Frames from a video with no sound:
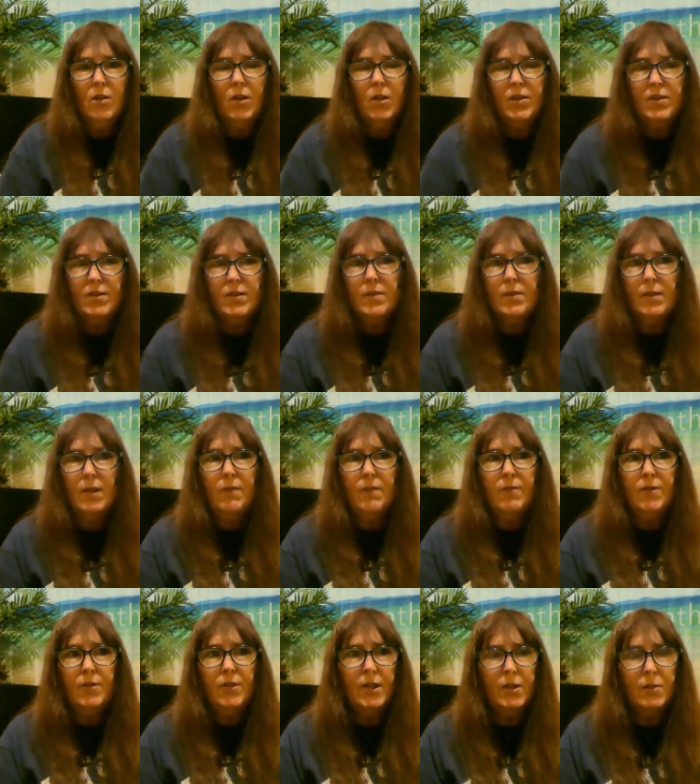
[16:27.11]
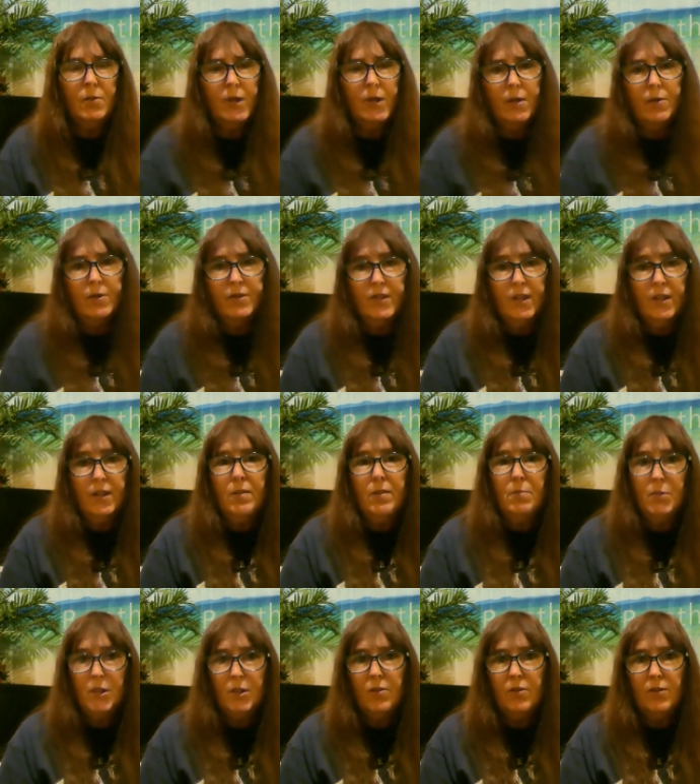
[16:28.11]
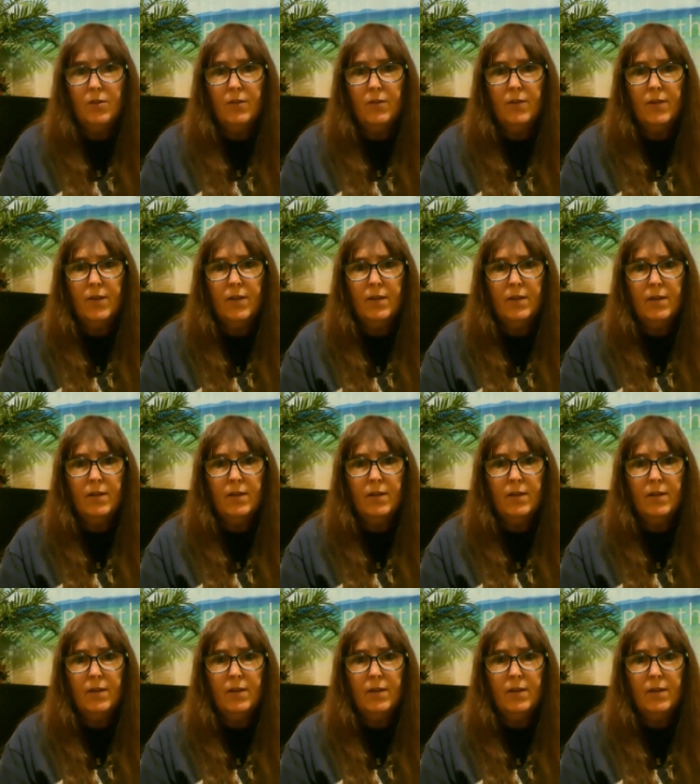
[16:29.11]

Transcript: I just I felt like when I was taking a picture of the